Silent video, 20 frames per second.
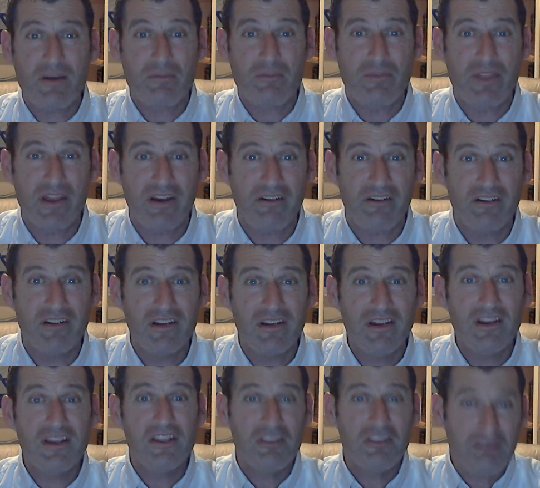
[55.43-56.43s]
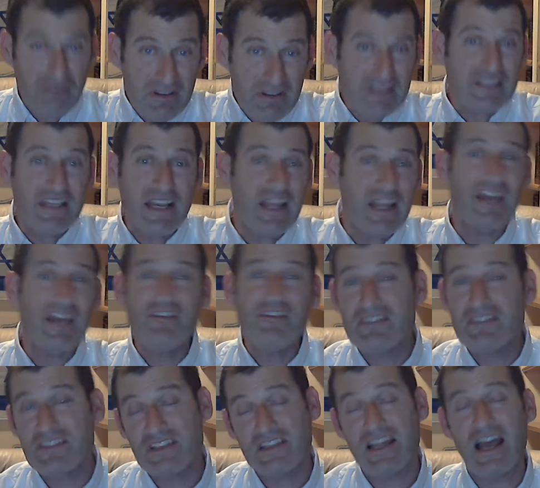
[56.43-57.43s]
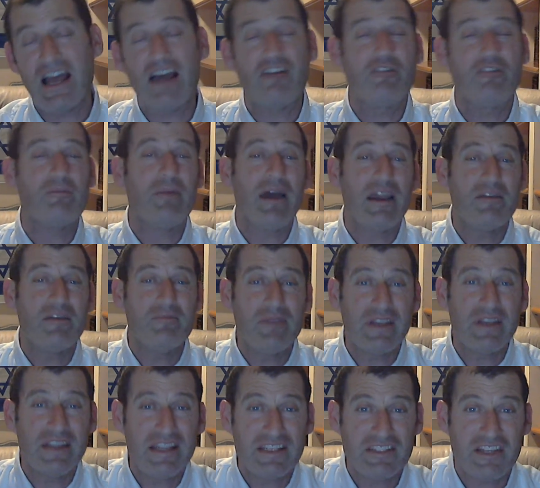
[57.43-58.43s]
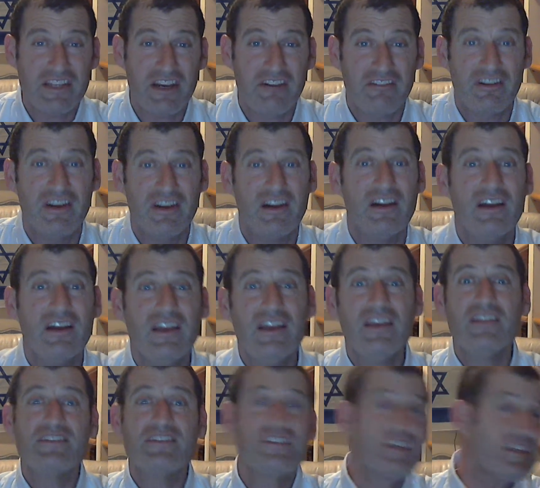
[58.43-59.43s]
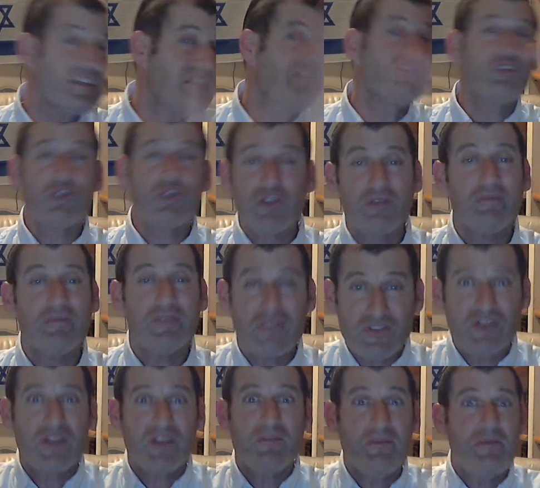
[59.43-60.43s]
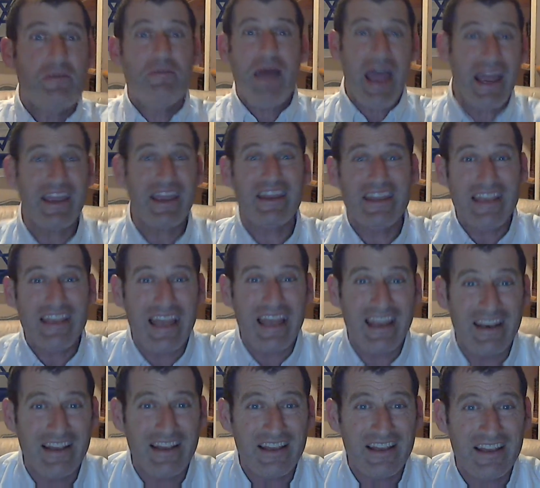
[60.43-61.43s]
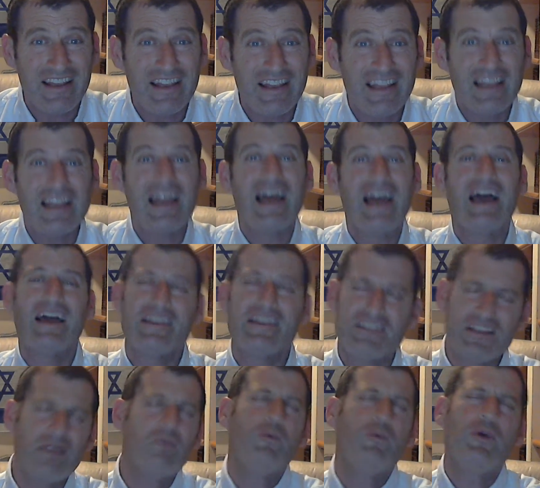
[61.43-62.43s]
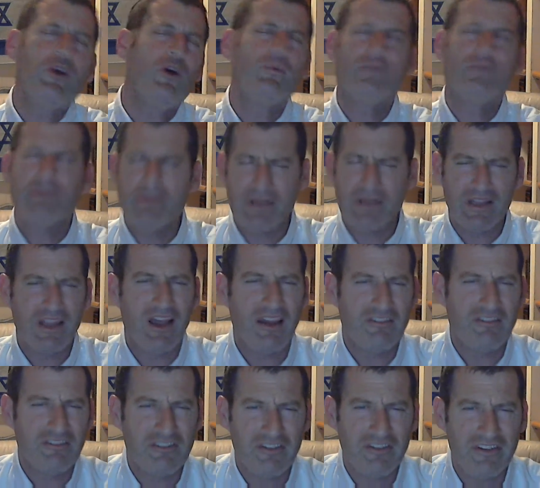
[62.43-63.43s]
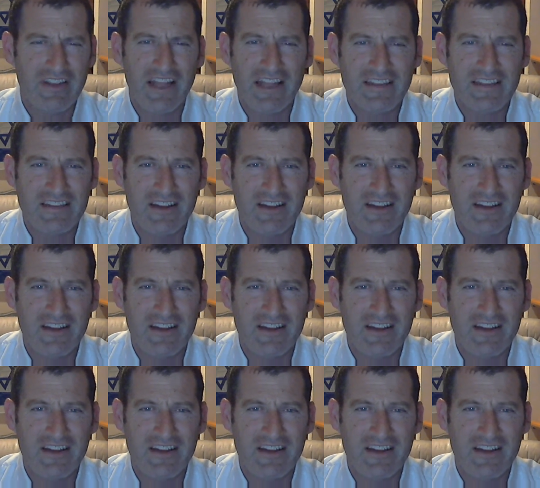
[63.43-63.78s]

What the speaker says: up there. Three Sanhedrins in the Harabayit Mikdash area. 613 Mitzvot are going to be back again. Hashem, we hope to be alive during that